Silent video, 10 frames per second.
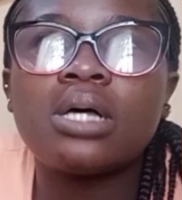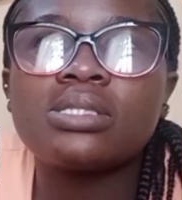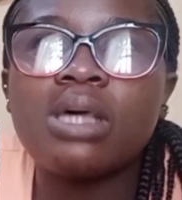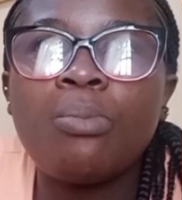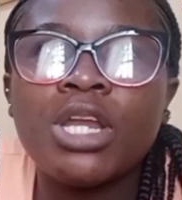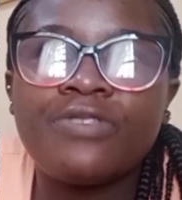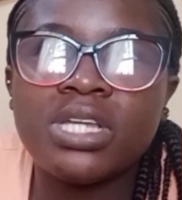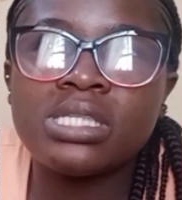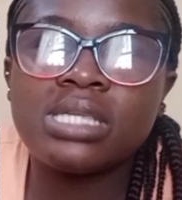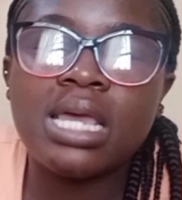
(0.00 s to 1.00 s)
Someone
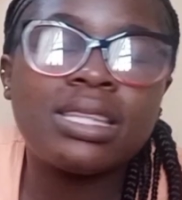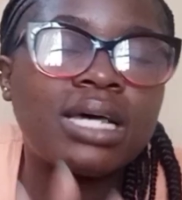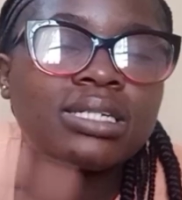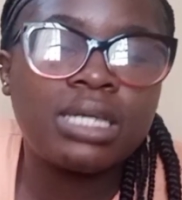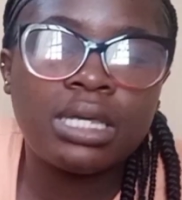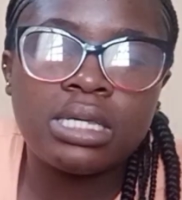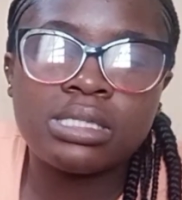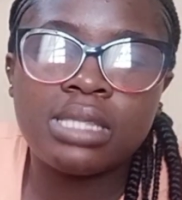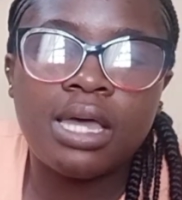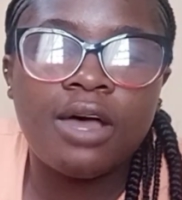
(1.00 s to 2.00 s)
even said that he
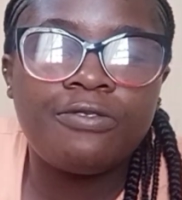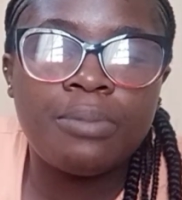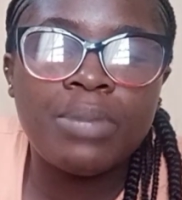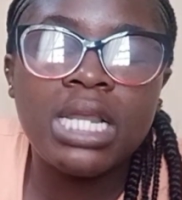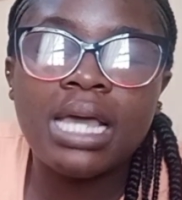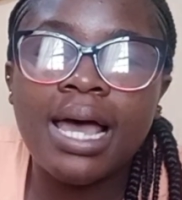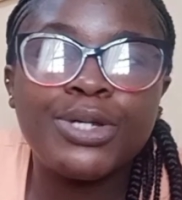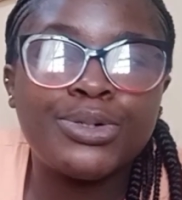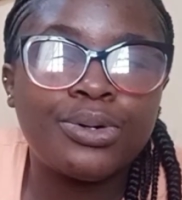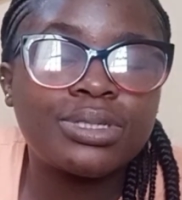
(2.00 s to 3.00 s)
is their family
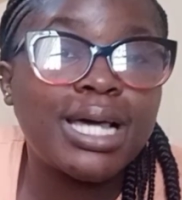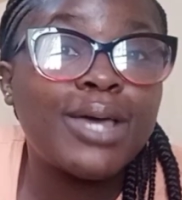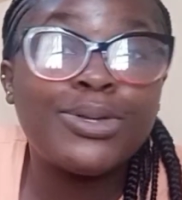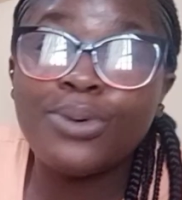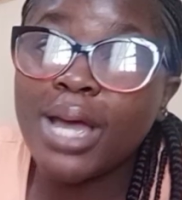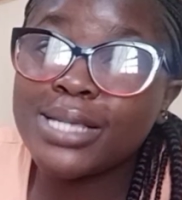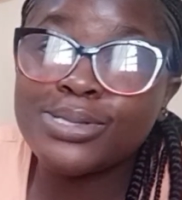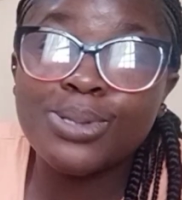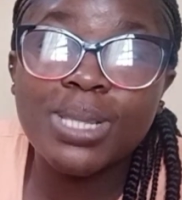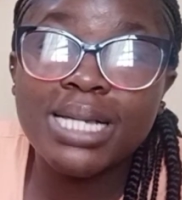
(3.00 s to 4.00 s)
eye doctor. You
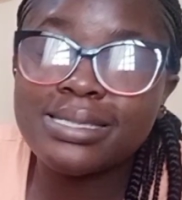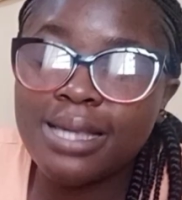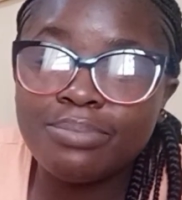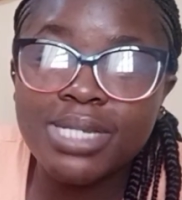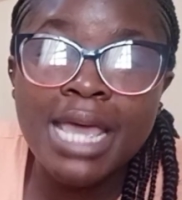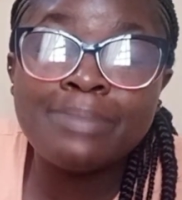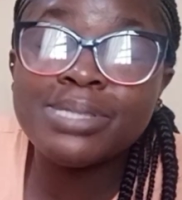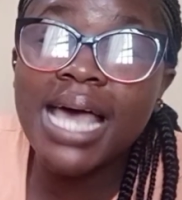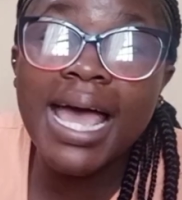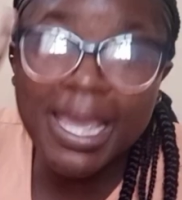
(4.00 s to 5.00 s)
guys know that
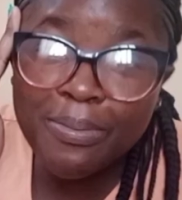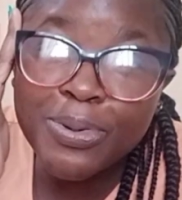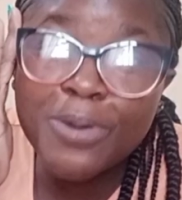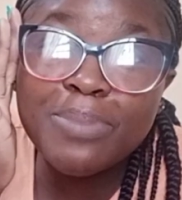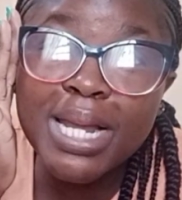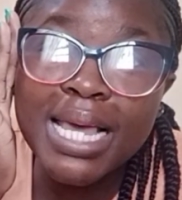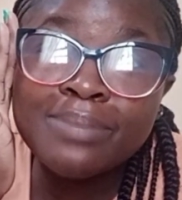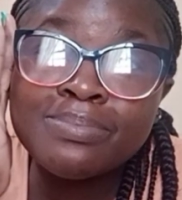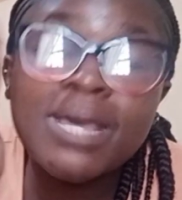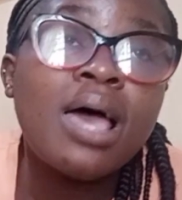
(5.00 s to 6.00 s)
sometimes eye
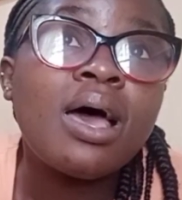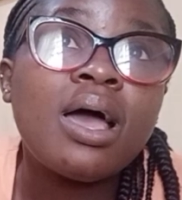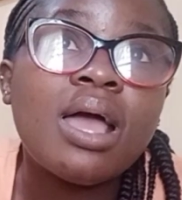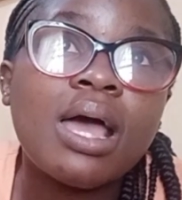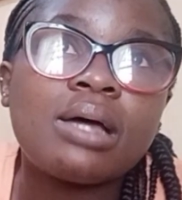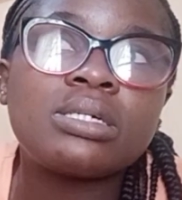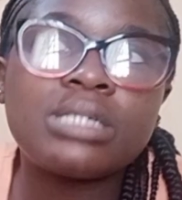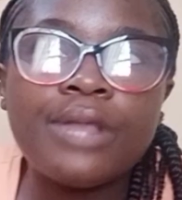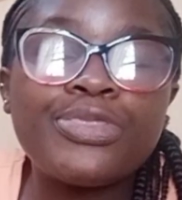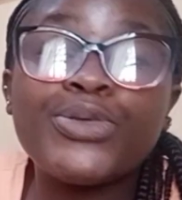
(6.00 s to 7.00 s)
problem can
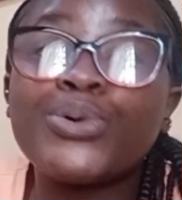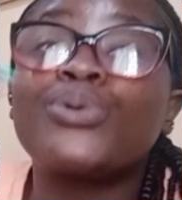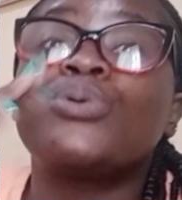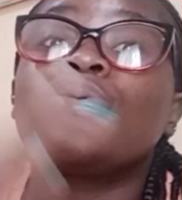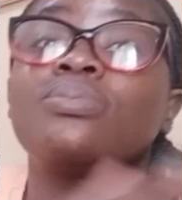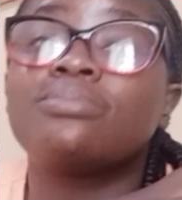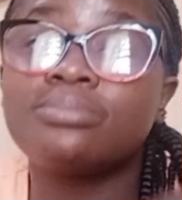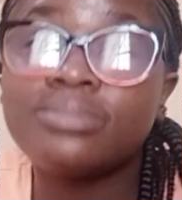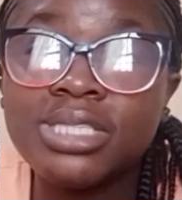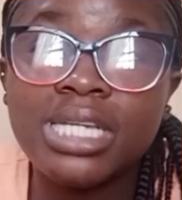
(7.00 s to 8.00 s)
run through
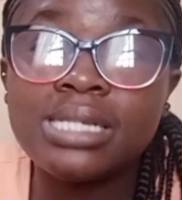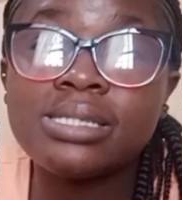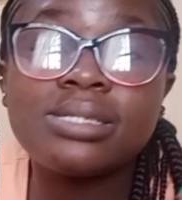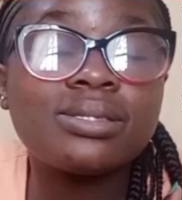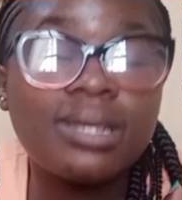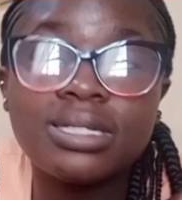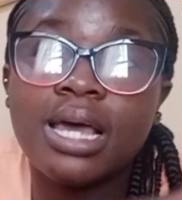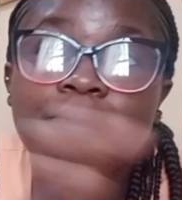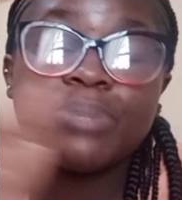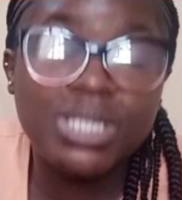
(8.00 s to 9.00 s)
genes. It
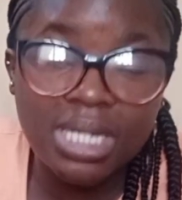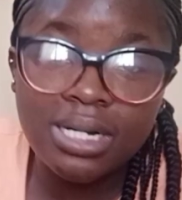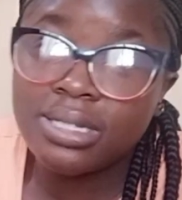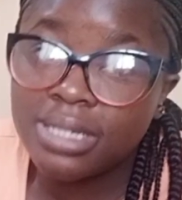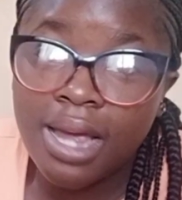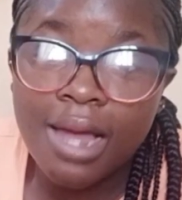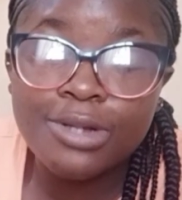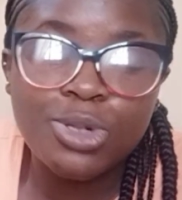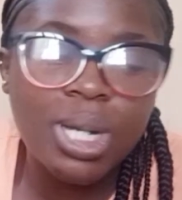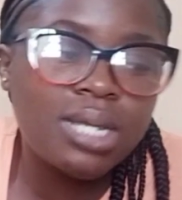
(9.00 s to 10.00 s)
can be genetic
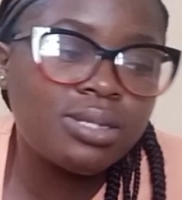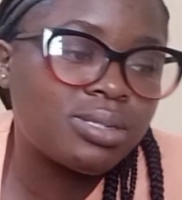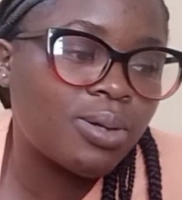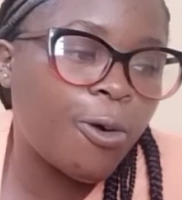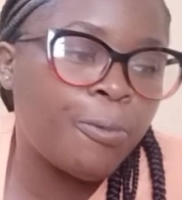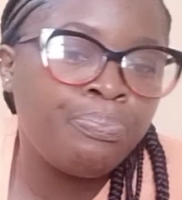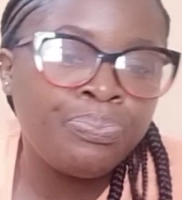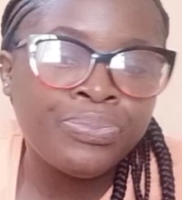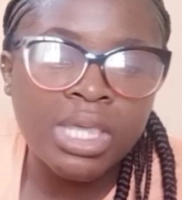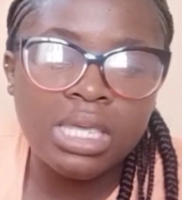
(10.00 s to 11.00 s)
actually. So
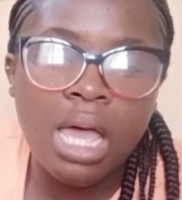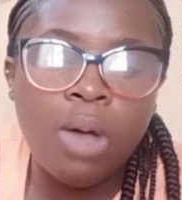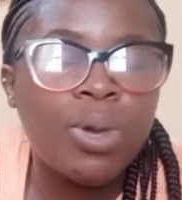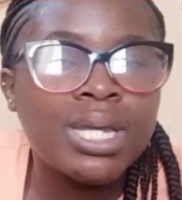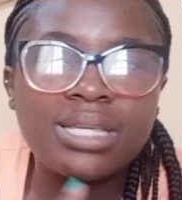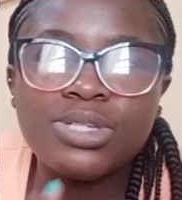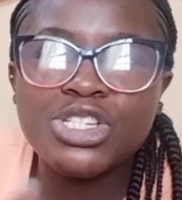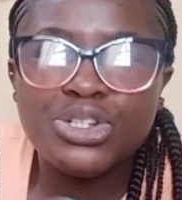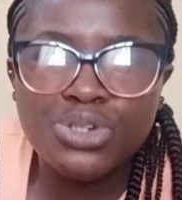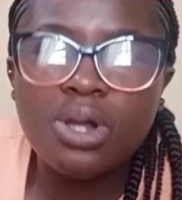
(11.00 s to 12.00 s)
yeah, when
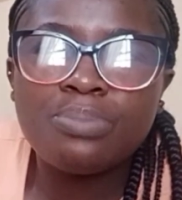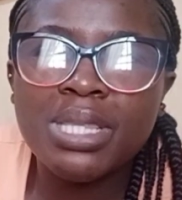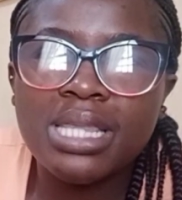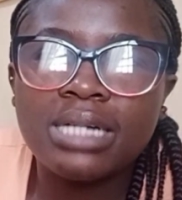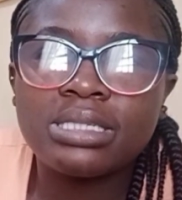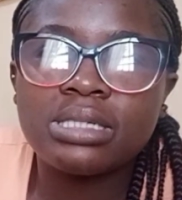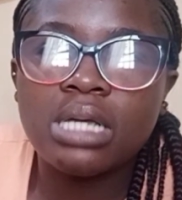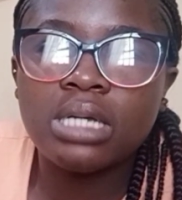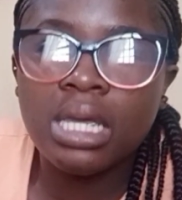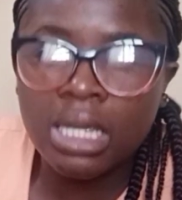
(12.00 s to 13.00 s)
she told me that
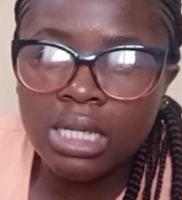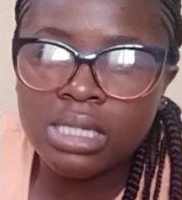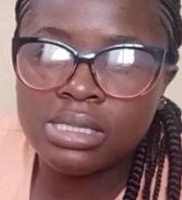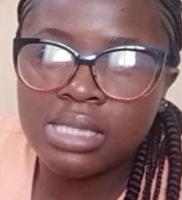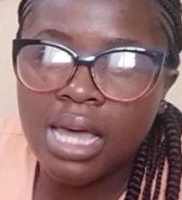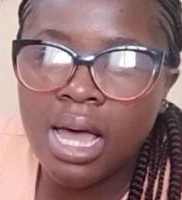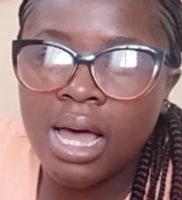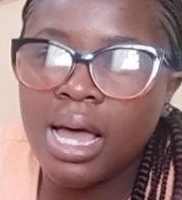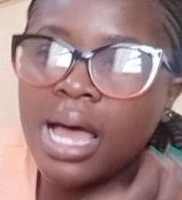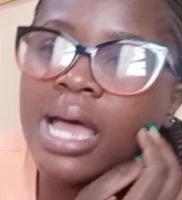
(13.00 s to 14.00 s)
he is
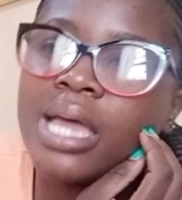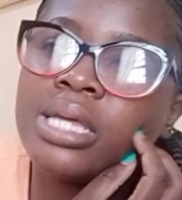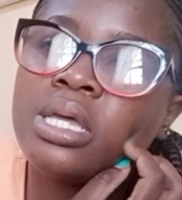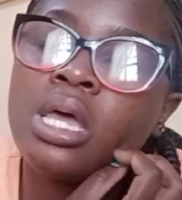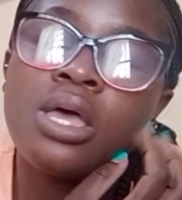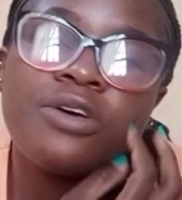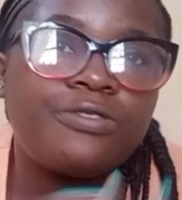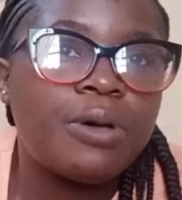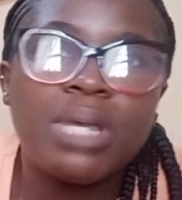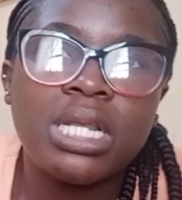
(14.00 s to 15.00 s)
their eye
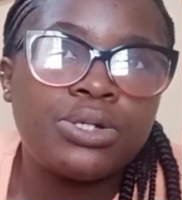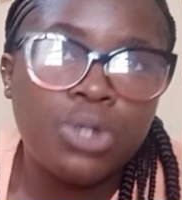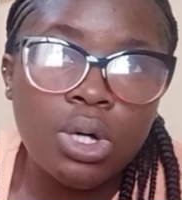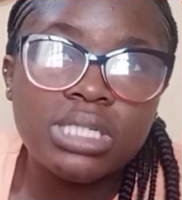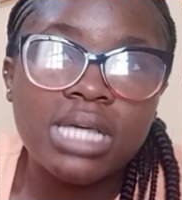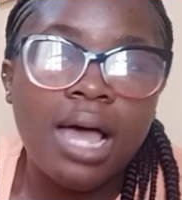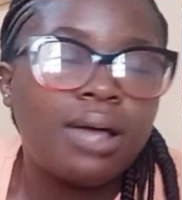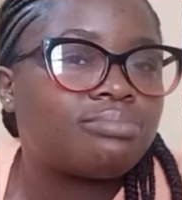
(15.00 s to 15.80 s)
family doctor,